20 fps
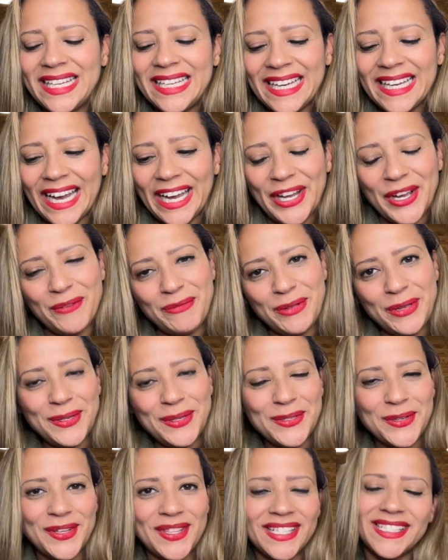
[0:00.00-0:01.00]
I hope you
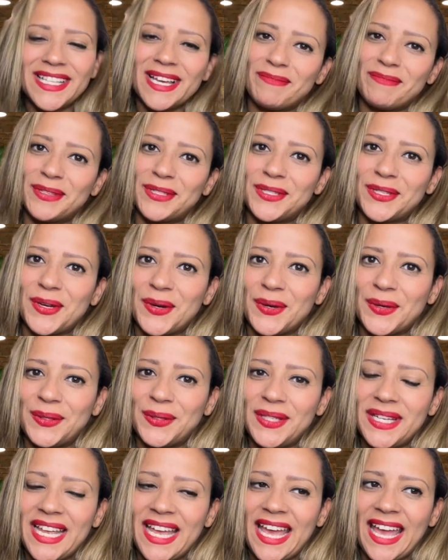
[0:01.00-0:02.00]
enjoyed this
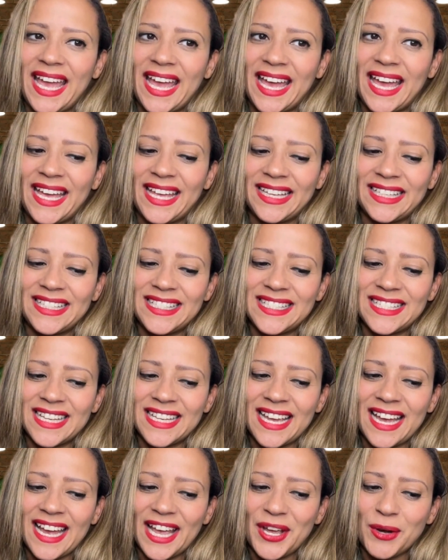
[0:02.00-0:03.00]
episode, and
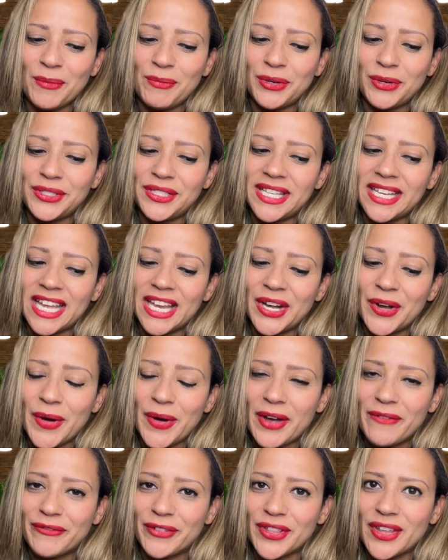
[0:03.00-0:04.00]
I hope you're sticking
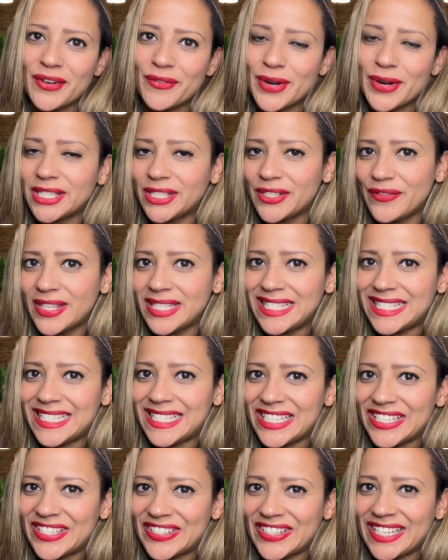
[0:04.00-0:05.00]
around for the rest of the
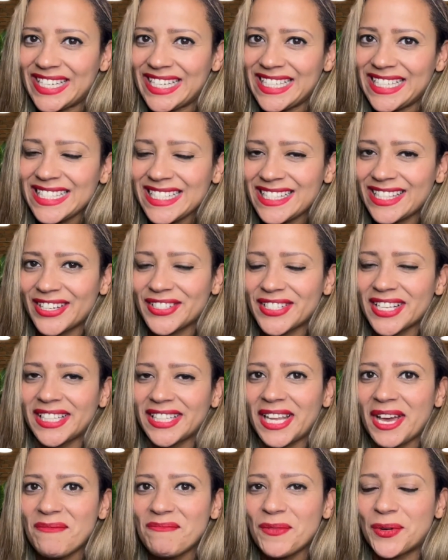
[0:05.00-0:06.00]
series. There's a
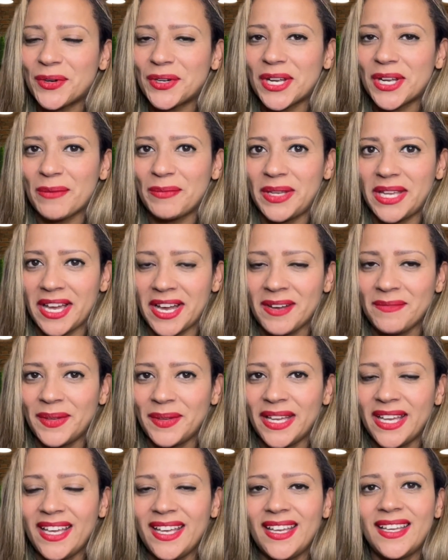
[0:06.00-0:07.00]
lot more coming up.
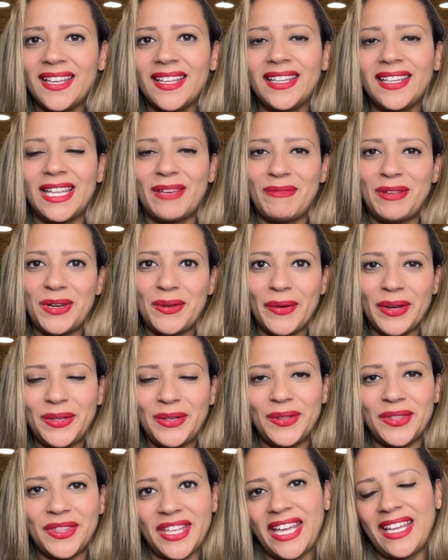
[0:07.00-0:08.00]
Let me know what you
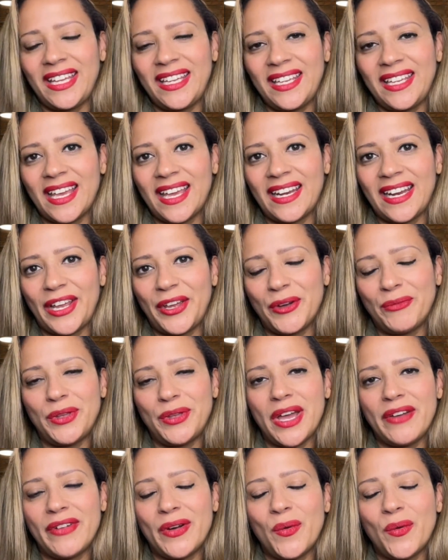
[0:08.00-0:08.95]
think, and I hope you have a